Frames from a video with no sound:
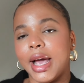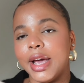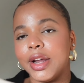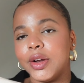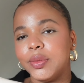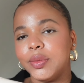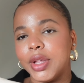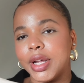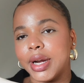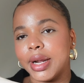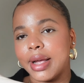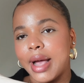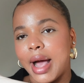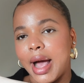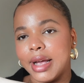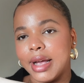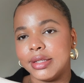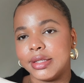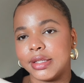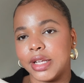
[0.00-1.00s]
item that I
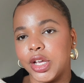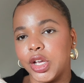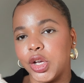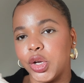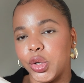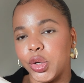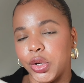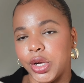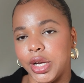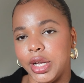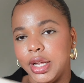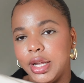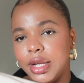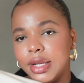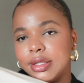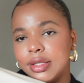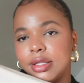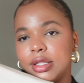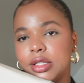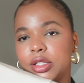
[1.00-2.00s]
got is a hoodie.
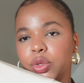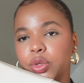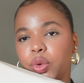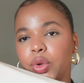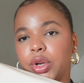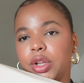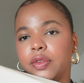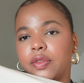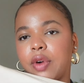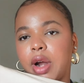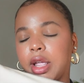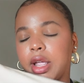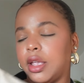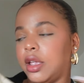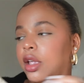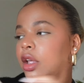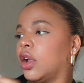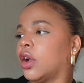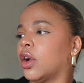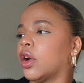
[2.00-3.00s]
It's this hoodie right
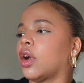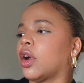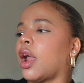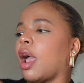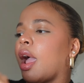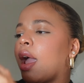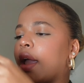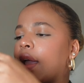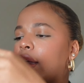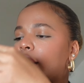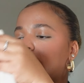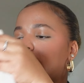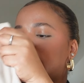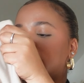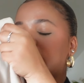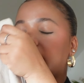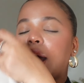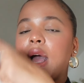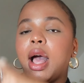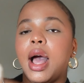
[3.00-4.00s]
here,
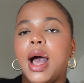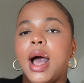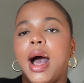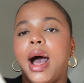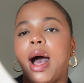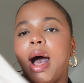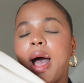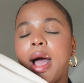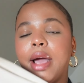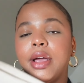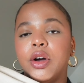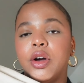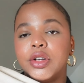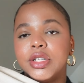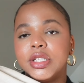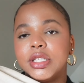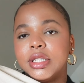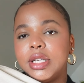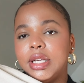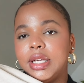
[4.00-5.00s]
and I
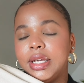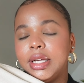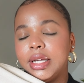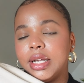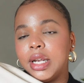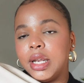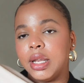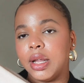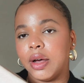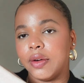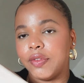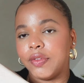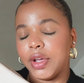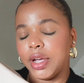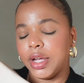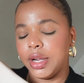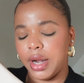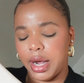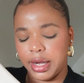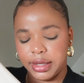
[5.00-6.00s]
honestly love
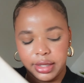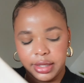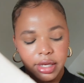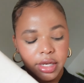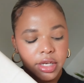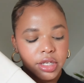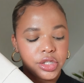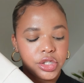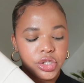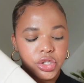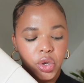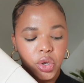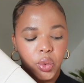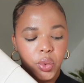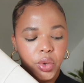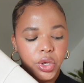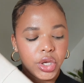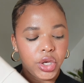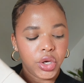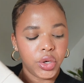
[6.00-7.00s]
it. I think it's so
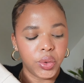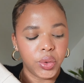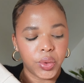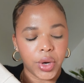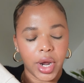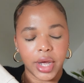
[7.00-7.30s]
cute